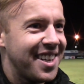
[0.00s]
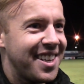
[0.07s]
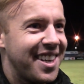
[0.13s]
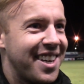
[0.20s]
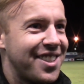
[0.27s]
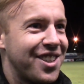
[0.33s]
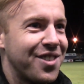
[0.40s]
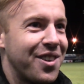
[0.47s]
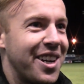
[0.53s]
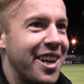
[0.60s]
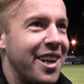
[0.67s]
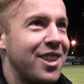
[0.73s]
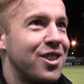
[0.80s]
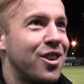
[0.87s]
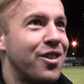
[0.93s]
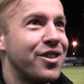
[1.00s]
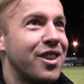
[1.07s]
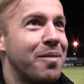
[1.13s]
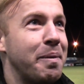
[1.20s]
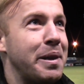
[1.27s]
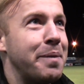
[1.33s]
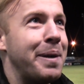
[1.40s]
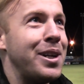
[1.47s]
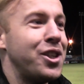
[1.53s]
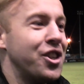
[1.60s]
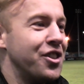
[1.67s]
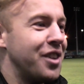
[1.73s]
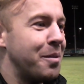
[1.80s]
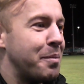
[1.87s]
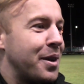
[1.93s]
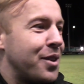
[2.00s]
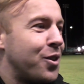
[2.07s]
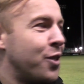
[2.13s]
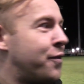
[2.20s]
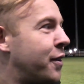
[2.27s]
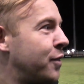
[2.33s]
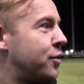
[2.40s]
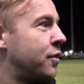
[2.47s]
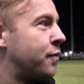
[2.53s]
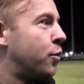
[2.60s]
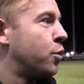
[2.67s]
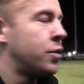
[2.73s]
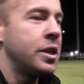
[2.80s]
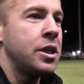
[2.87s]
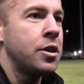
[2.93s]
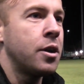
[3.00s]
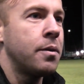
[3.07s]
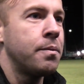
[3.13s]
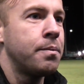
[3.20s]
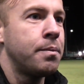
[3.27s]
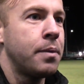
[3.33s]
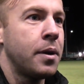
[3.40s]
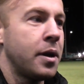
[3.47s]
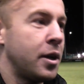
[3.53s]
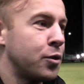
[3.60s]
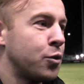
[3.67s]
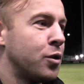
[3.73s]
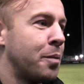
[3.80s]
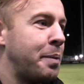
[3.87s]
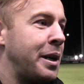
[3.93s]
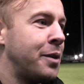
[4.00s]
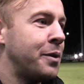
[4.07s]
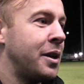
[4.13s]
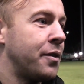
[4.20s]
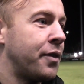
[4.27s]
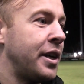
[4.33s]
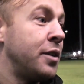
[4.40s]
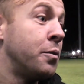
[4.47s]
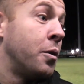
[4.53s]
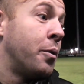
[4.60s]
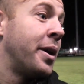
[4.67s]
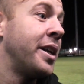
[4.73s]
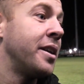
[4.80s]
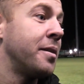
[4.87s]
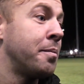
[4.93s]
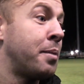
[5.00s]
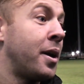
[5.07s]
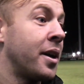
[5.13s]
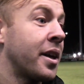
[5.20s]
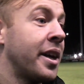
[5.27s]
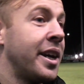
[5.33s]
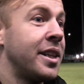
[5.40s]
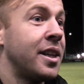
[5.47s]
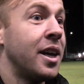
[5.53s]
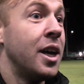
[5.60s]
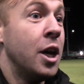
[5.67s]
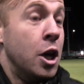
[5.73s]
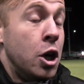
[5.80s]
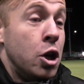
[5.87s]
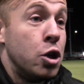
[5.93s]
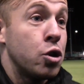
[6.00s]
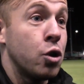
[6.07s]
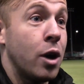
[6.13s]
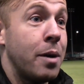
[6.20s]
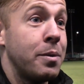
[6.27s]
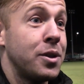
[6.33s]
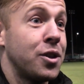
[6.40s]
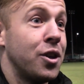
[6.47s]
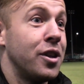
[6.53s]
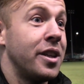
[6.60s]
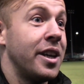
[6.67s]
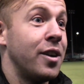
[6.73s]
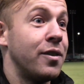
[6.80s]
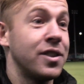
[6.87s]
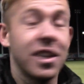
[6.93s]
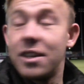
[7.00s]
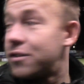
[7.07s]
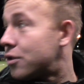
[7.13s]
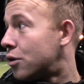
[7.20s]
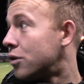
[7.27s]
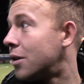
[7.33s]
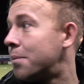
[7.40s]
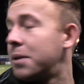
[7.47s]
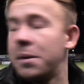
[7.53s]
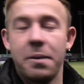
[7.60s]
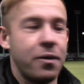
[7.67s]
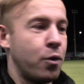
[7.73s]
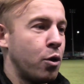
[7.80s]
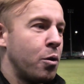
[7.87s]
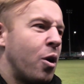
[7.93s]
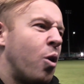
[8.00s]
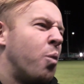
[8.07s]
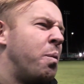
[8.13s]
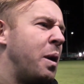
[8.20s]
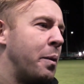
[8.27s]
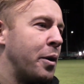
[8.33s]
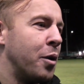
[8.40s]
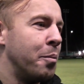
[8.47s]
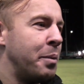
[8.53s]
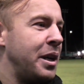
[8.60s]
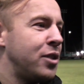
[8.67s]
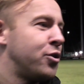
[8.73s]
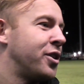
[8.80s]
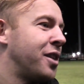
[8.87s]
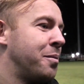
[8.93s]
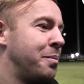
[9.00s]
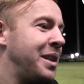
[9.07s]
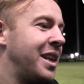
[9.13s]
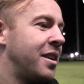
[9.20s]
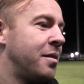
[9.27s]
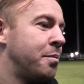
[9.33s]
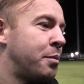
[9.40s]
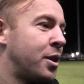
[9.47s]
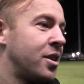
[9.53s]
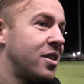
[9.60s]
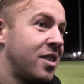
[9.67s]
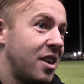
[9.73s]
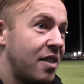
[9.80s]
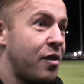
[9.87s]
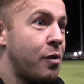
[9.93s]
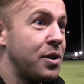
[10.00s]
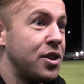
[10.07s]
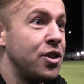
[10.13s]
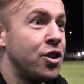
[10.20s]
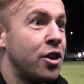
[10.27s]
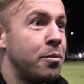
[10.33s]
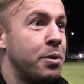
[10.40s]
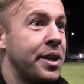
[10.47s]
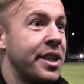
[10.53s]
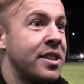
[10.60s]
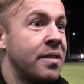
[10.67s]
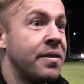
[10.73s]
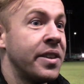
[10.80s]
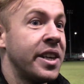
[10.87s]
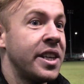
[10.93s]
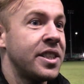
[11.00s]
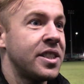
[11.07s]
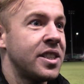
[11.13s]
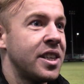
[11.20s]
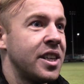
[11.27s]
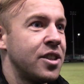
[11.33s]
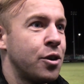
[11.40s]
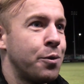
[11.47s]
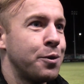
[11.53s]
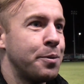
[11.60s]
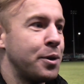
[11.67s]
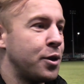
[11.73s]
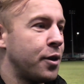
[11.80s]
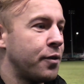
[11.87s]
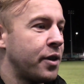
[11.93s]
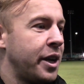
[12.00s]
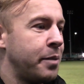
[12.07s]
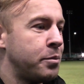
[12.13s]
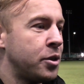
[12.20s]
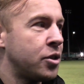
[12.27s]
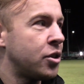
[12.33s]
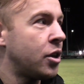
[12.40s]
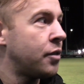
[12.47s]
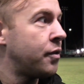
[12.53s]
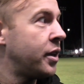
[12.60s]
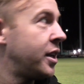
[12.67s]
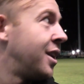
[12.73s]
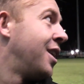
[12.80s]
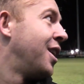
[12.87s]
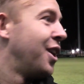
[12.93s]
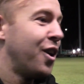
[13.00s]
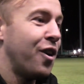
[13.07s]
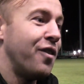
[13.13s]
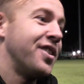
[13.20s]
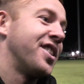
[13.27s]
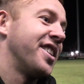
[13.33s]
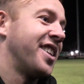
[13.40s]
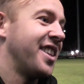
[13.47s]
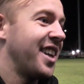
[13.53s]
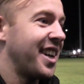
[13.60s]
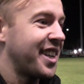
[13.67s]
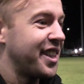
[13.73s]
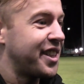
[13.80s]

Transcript: Yeah, it's just one of the things, obviously everybody mentions it, but 2014 Cup, I scored a penalty in the final, we won at Parkhead, so that was good. Then obviously I scored up here before, albeit we got beat, so it didn't mean anything, but I've always enjoyed playing against Inverness. It's always been tough games and stuff, then obviously today it